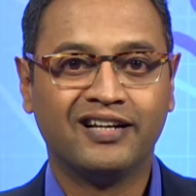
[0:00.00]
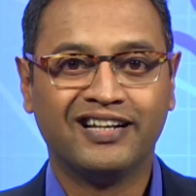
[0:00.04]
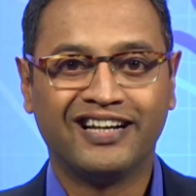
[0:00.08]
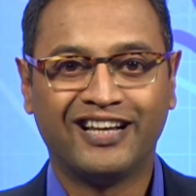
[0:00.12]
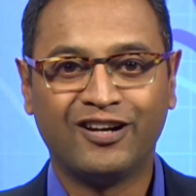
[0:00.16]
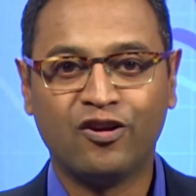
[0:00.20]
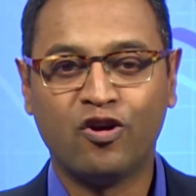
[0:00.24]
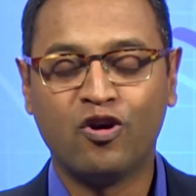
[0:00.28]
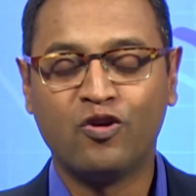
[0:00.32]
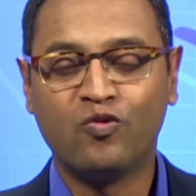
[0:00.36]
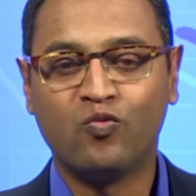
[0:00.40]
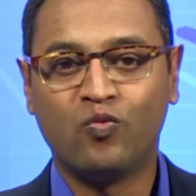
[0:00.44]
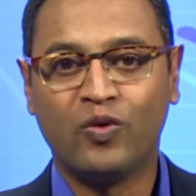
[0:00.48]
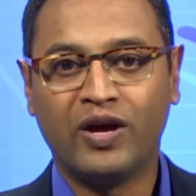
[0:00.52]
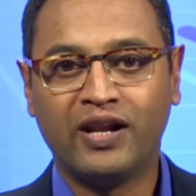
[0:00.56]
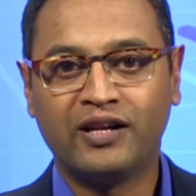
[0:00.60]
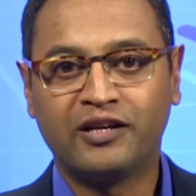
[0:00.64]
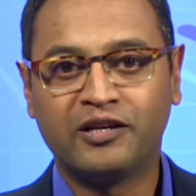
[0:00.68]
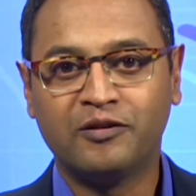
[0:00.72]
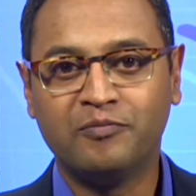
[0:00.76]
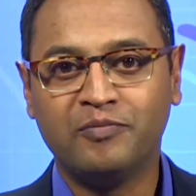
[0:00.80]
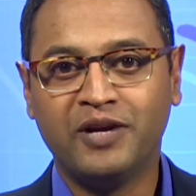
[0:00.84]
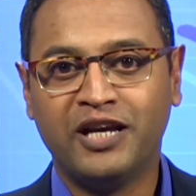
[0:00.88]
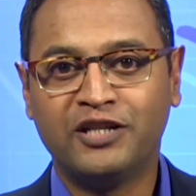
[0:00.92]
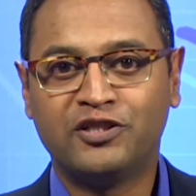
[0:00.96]
Hello and
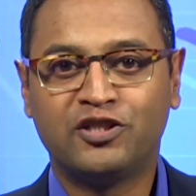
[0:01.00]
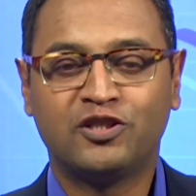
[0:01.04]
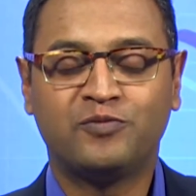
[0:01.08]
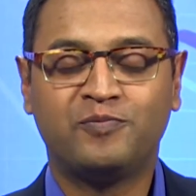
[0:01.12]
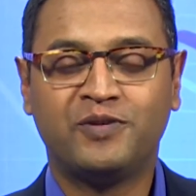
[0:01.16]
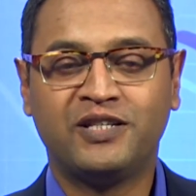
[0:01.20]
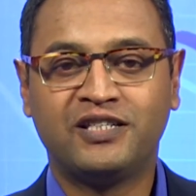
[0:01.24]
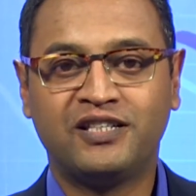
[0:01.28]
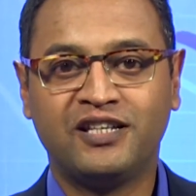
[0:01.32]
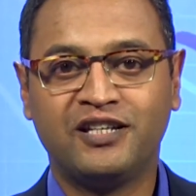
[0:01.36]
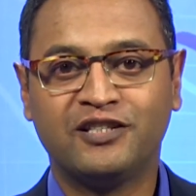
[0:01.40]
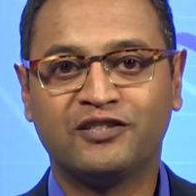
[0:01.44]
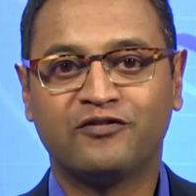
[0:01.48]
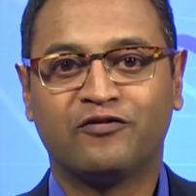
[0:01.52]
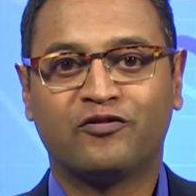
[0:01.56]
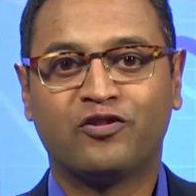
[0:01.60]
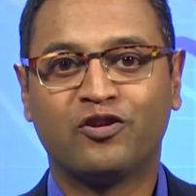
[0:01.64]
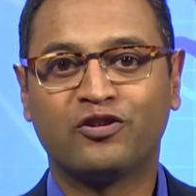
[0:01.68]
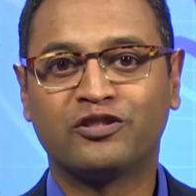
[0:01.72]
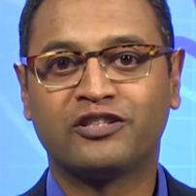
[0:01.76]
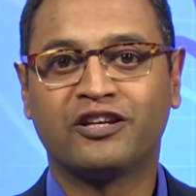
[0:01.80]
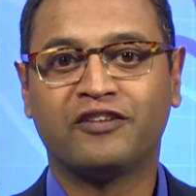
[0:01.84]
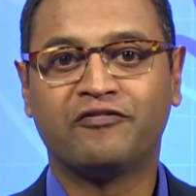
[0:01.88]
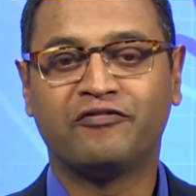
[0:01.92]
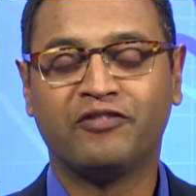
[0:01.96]
welcome. HSBC is of
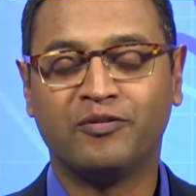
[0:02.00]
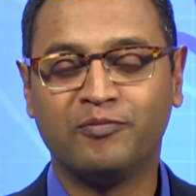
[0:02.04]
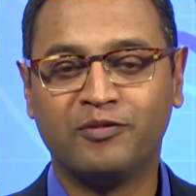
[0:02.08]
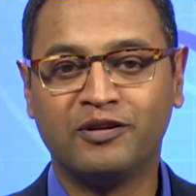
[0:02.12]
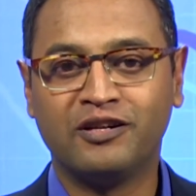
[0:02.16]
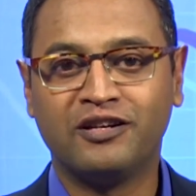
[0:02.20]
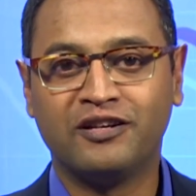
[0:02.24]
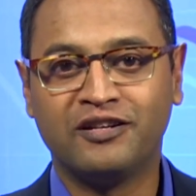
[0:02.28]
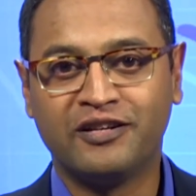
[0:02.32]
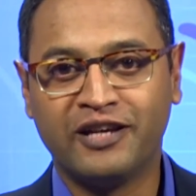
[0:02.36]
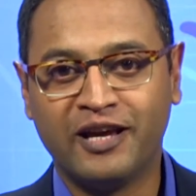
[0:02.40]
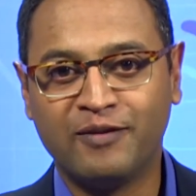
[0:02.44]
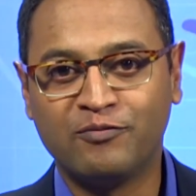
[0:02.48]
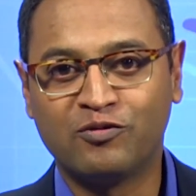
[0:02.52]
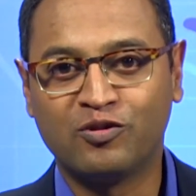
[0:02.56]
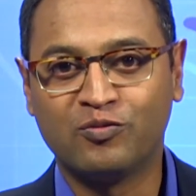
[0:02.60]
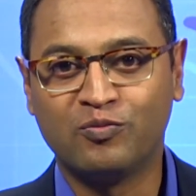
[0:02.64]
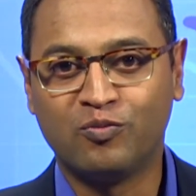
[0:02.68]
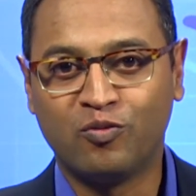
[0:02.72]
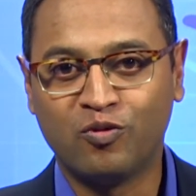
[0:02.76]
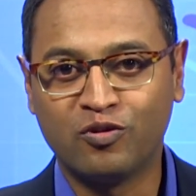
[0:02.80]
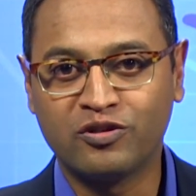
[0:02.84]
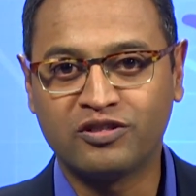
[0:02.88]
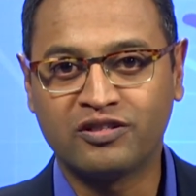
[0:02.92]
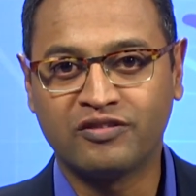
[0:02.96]
course a familiar name to
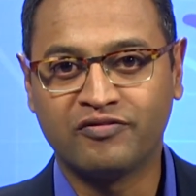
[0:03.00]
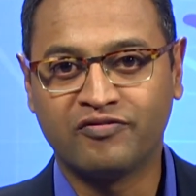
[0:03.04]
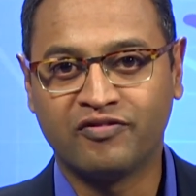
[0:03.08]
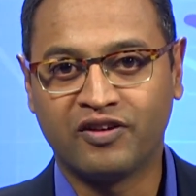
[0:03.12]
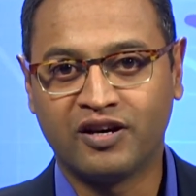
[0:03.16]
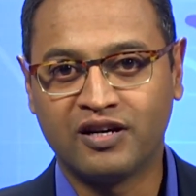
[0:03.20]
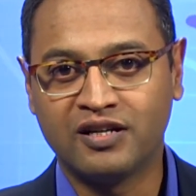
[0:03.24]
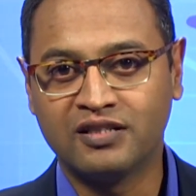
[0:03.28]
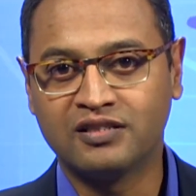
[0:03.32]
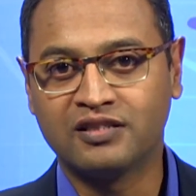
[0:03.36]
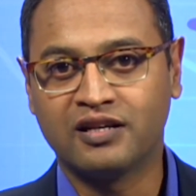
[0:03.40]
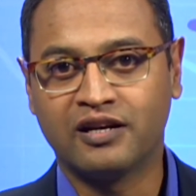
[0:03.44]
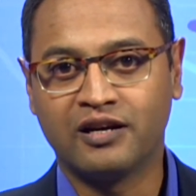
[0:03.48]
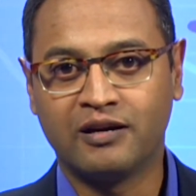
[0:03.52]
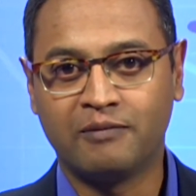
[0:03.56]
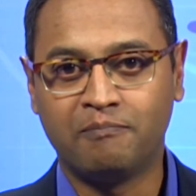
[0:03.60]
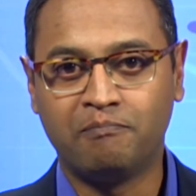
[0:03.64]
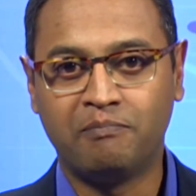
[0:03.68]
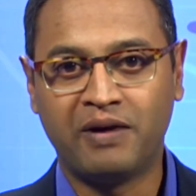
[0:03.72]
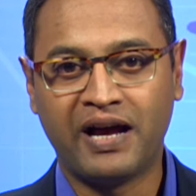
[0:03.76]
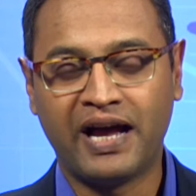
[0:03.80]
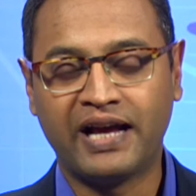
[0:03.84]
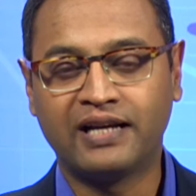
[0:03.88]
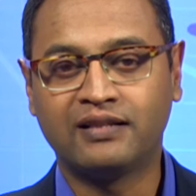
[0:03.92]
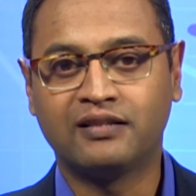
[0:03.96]
most of us, a
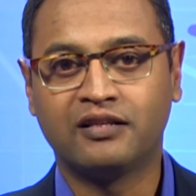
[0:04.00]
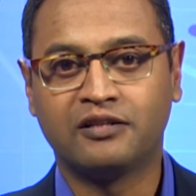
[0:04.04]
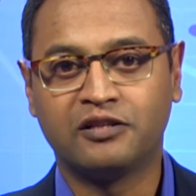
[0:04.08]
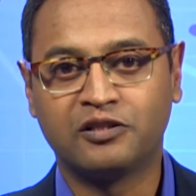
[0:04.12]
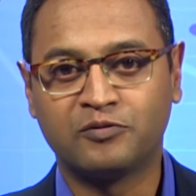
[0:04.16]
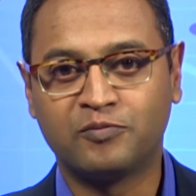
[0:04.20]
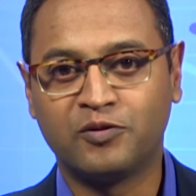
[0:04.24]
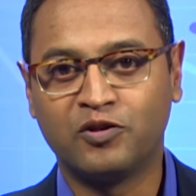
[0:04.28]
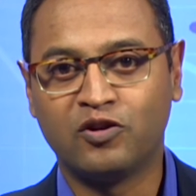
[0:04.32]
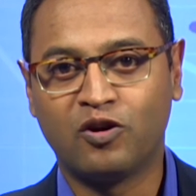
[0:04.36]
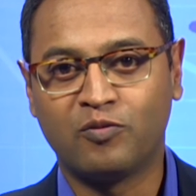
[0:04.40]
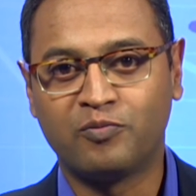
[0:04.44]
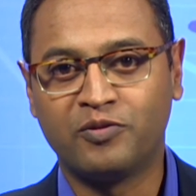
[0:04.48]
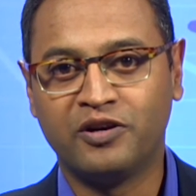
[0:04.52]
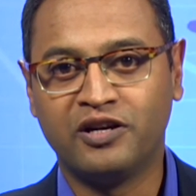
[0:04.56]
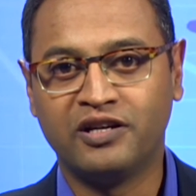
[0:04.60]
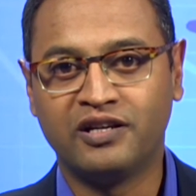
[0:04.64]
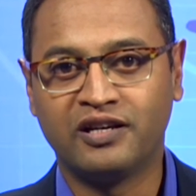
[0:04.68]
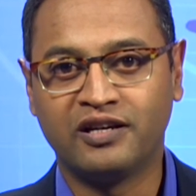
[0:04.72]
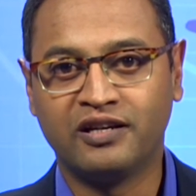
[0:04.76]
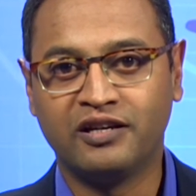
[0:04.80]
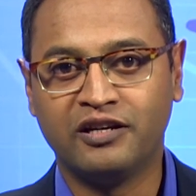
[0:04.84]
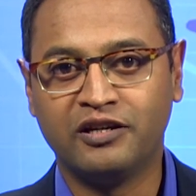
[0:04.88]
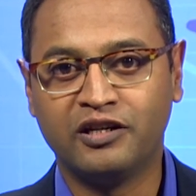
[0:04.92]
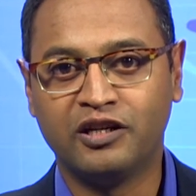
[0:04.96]
bank that has been
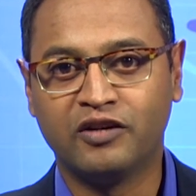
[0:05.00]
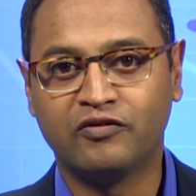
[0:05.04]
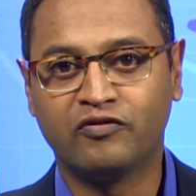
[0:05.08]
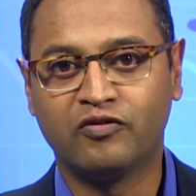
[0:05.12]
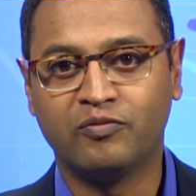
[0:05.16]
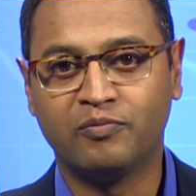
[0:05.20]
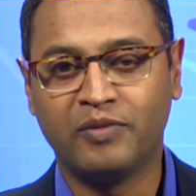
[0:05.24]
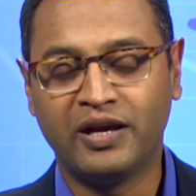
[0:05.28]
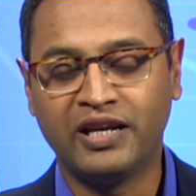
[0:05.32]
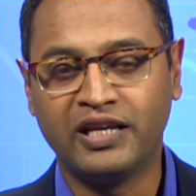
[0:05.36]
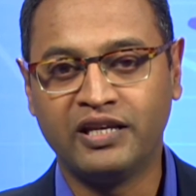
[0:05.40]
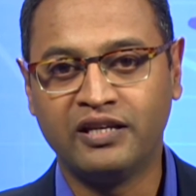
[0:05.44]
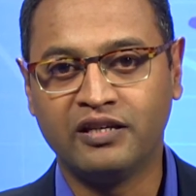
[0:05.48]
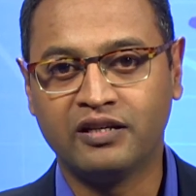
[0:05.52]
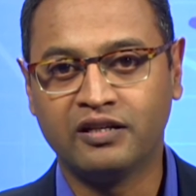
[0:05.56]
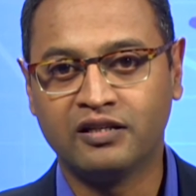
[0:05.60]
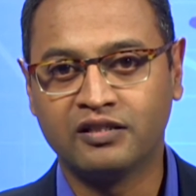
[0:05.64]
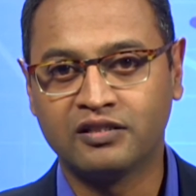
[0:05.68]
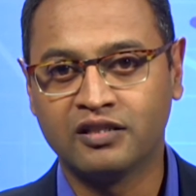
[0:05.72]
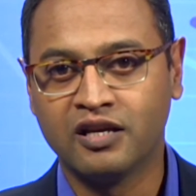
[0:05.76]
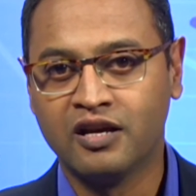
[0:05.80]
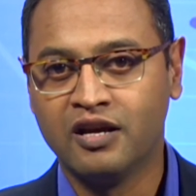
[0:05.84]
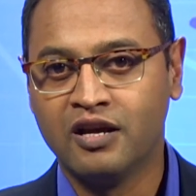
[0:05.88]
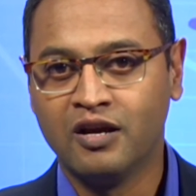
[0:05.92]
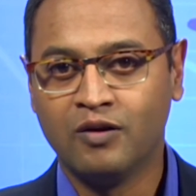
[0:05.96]
operating in India for many
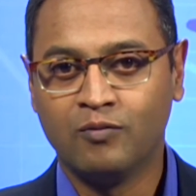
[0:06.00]
years.